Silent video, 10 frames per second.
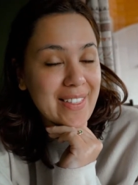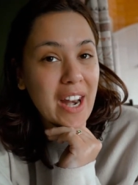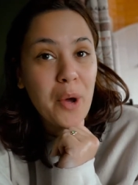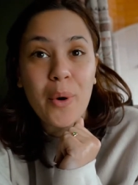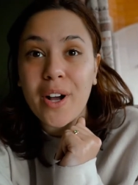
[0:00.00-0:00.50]
And then
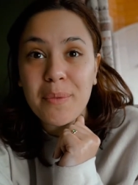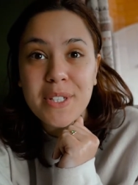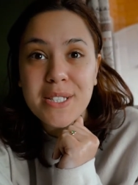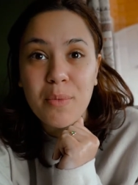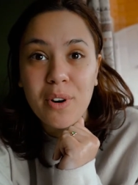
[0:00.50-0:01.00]
I woke up
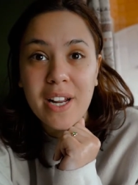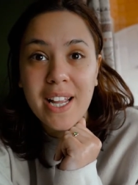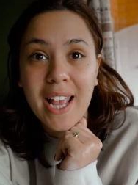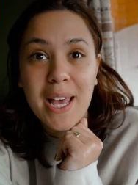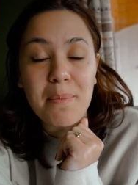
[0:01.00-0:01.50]
this
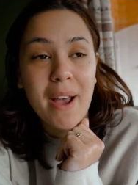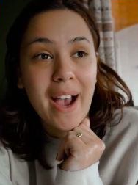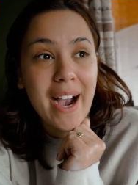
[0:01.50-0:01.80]
morning and my